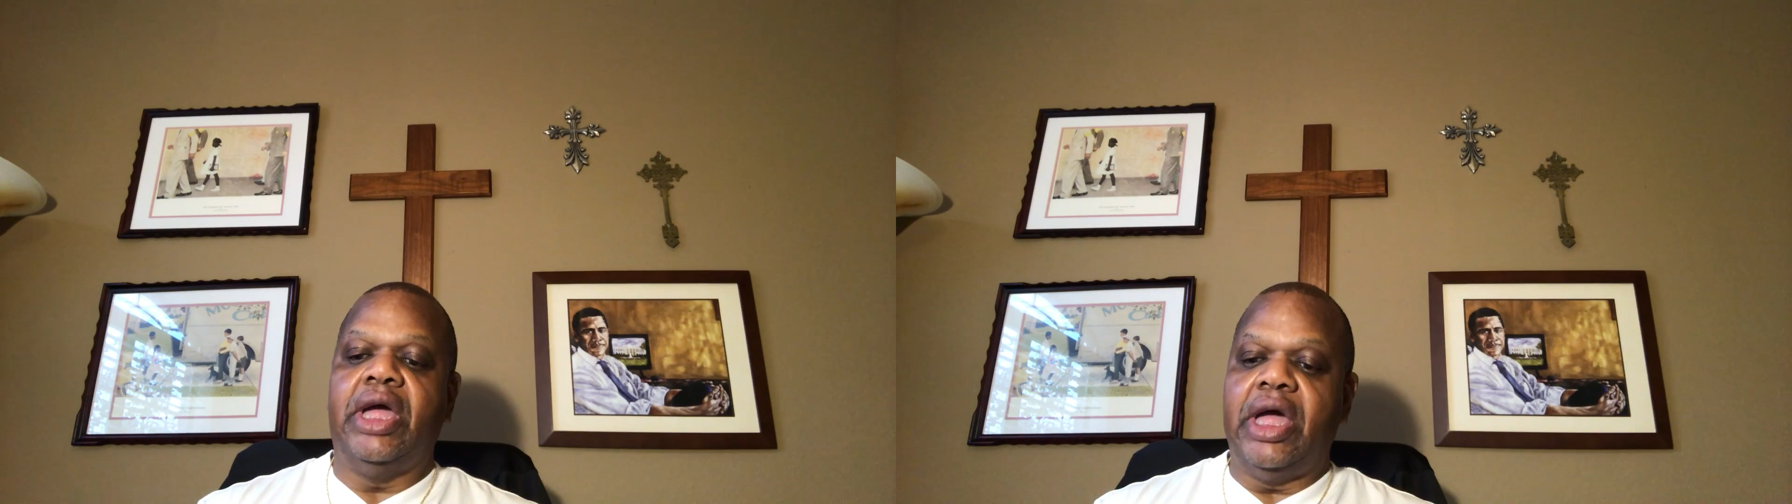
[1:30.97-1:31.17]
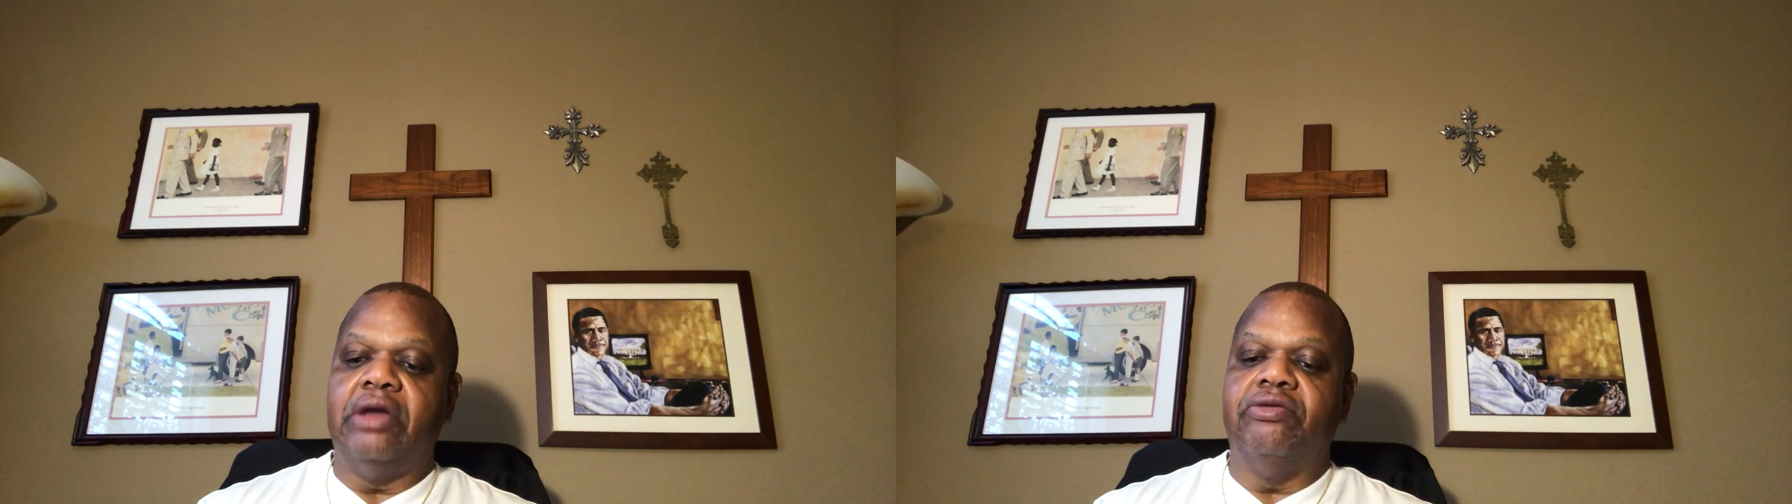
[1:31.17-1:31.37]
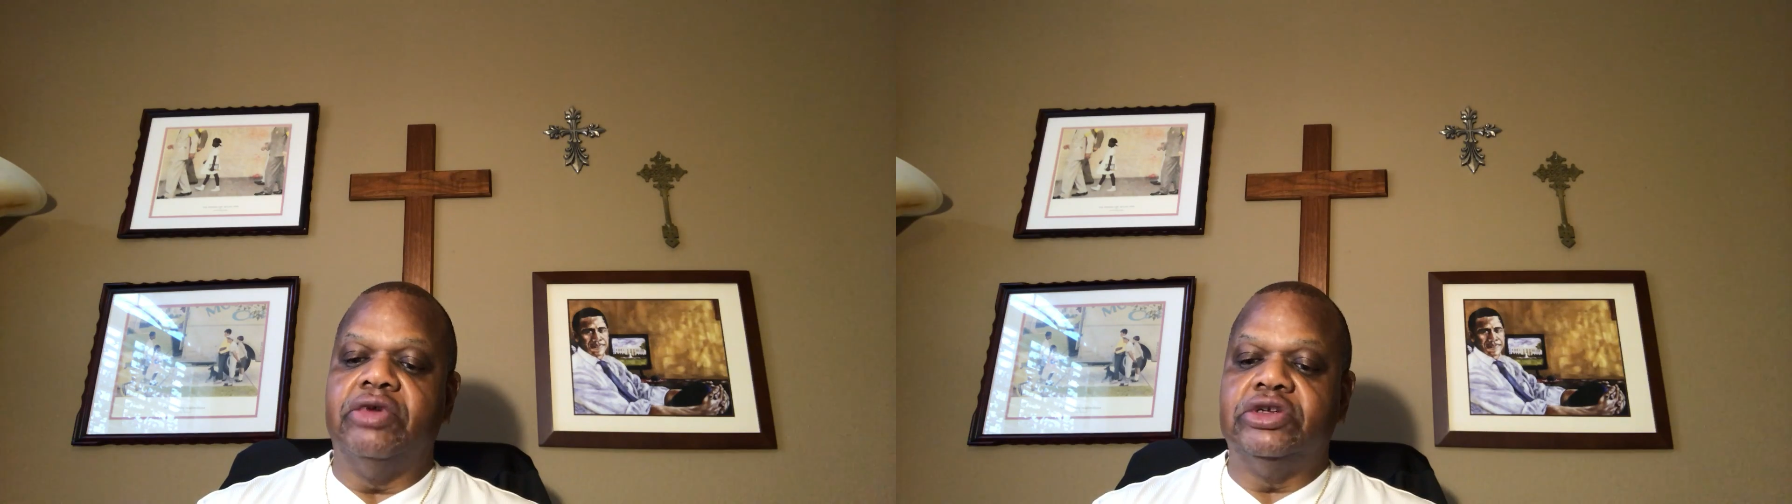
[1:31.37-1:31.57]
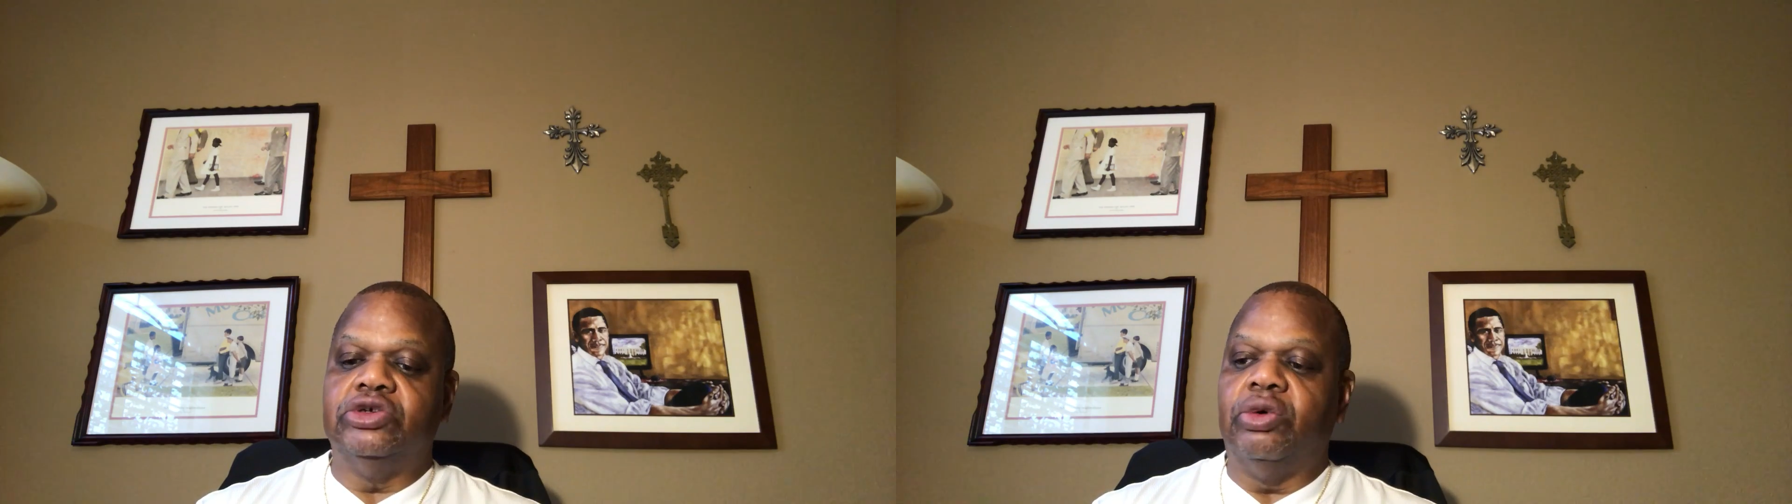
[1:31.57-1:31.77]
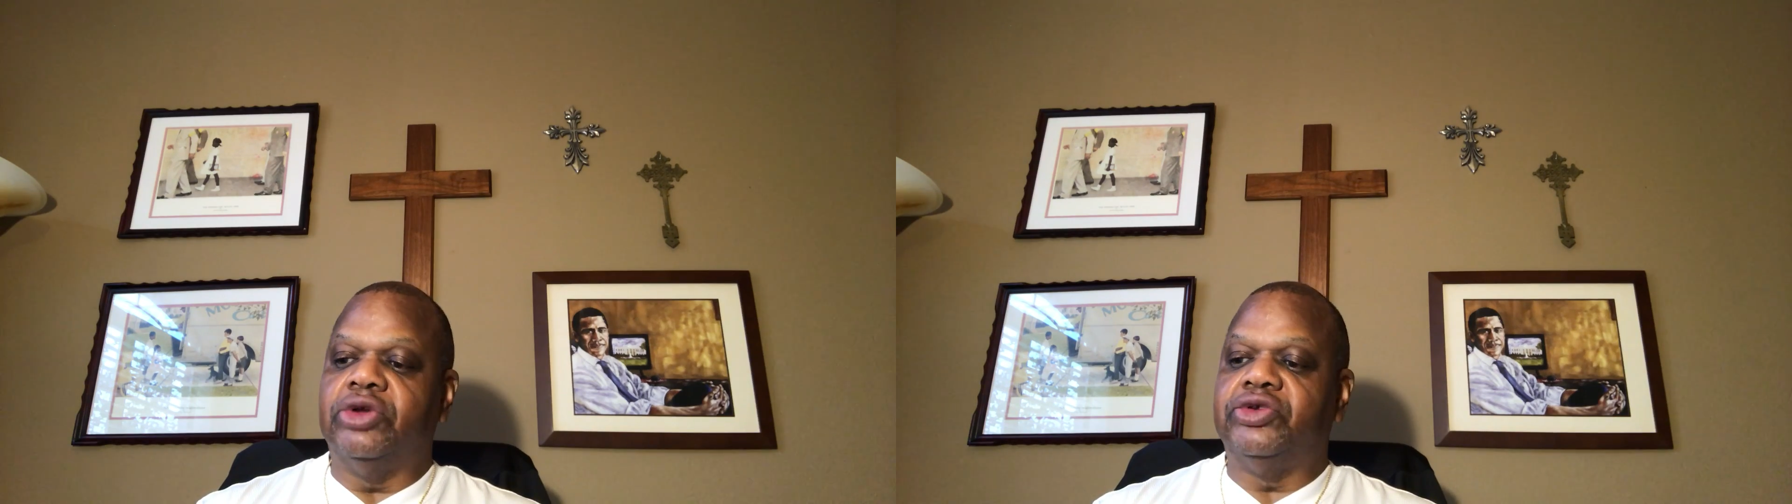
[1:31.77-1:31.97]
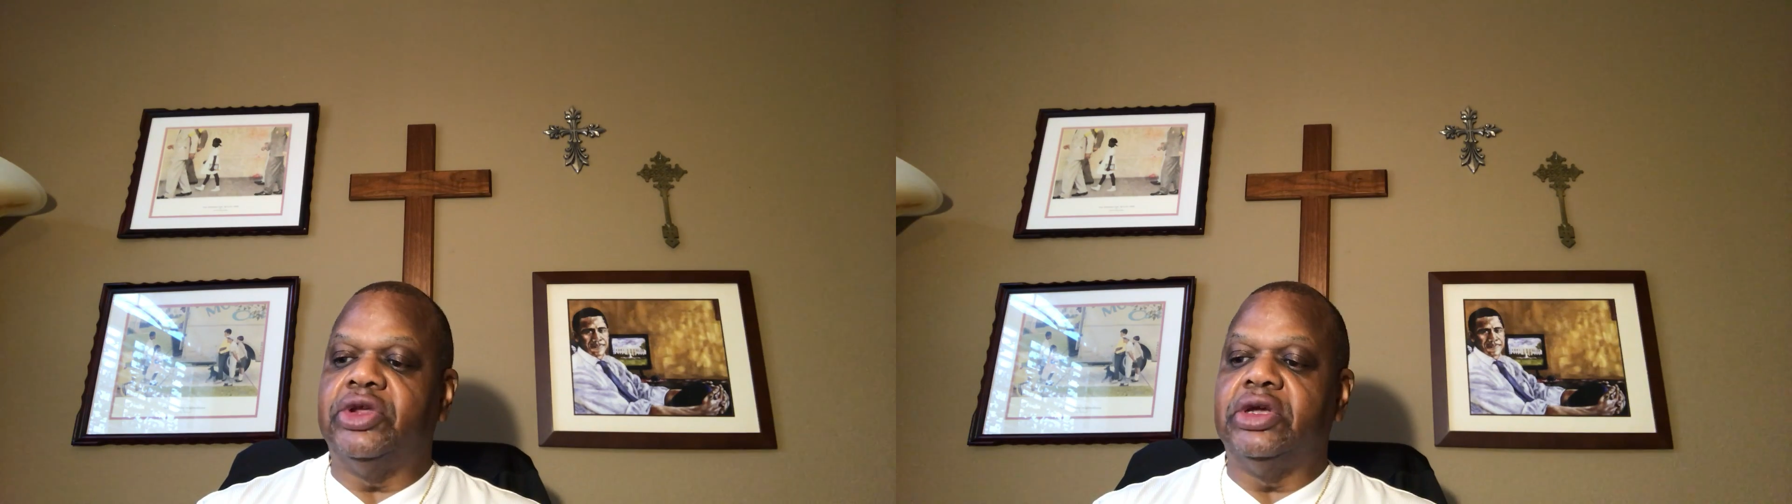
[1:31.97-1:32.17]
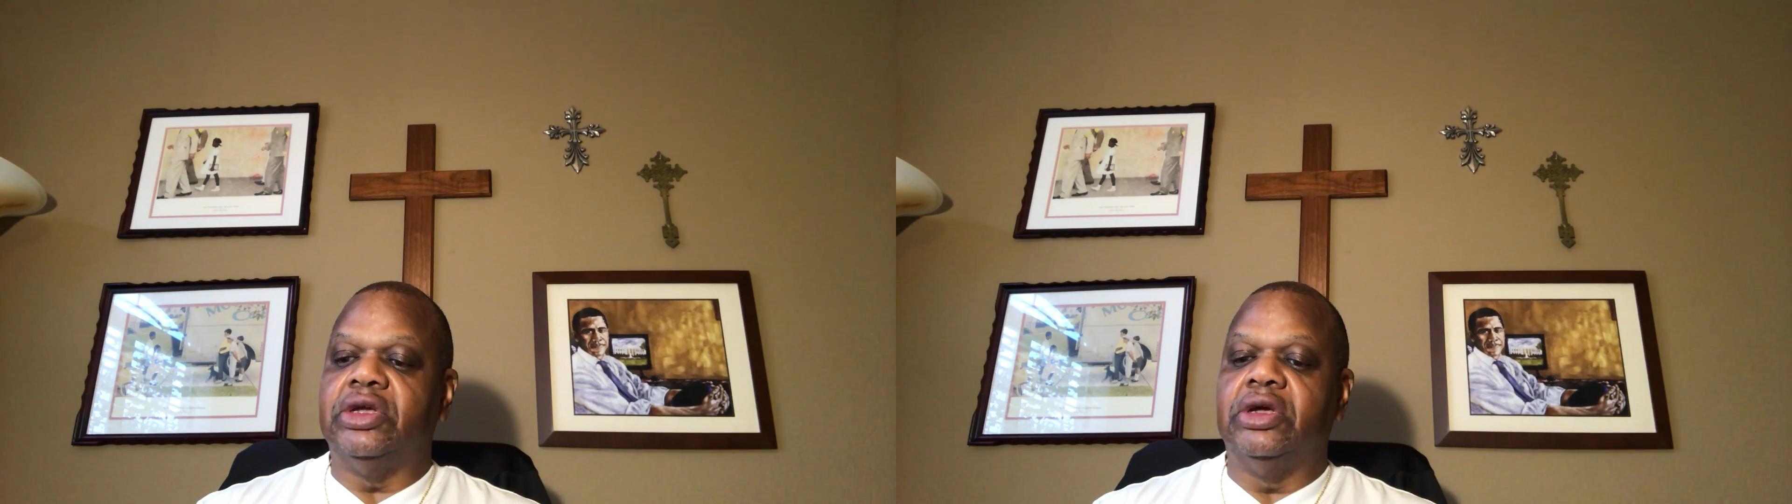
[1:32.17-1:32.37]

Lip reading: and rejoicing,